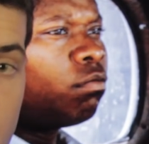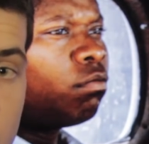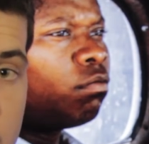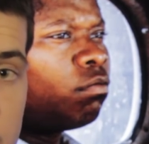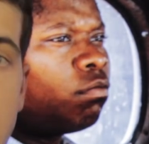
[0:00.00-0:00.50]

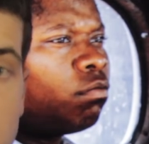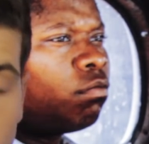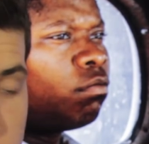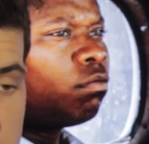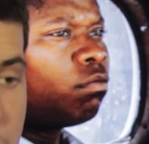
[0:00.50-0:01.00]

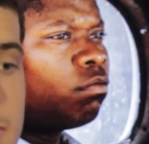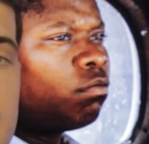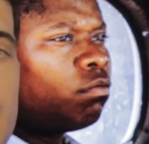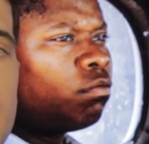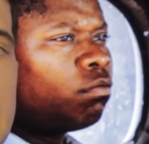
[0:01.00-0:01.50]

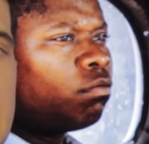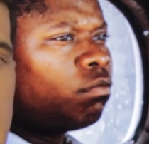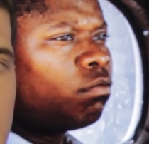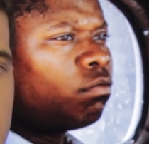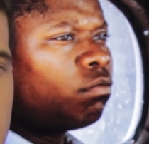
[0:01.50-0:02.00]

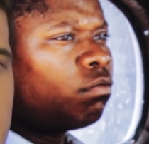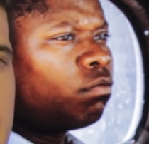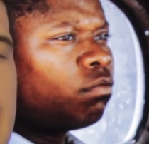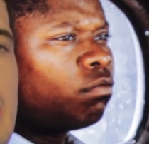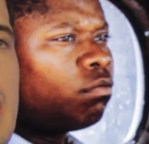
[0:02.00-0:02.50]

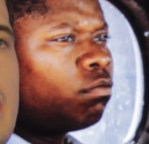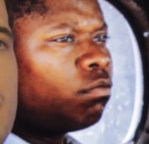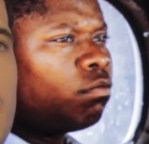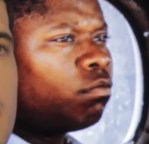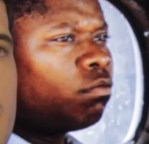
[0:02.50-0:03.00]

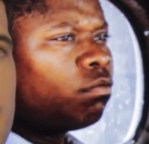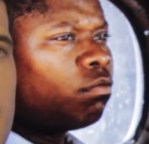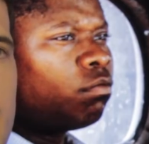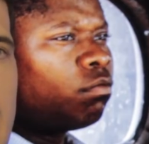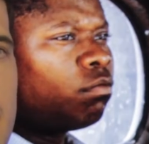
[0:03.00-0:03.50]

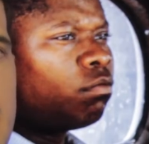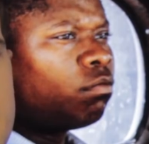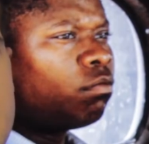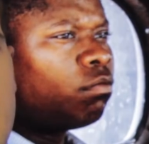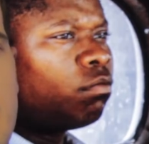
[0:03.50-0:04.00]

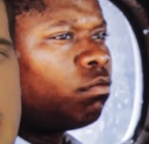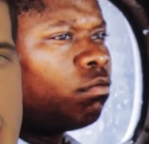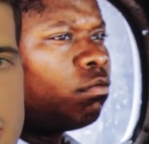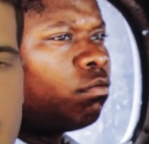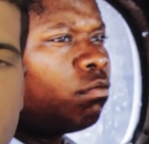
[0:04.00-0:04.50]

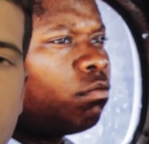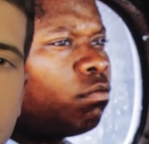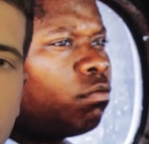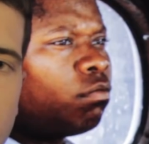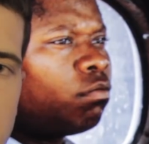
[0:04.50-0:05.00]

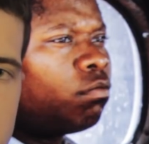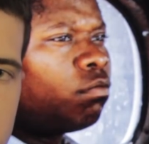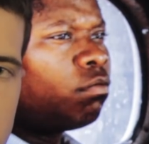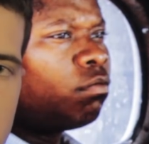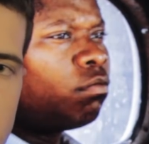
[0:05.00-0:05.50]

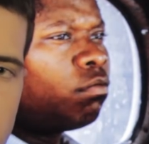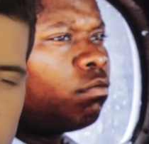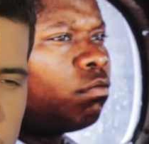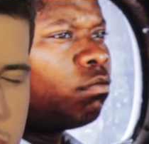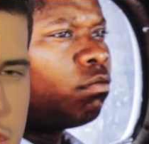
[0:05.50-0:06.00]

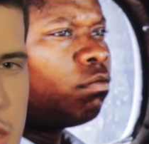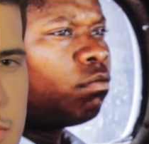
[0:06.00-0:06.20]
[no speech]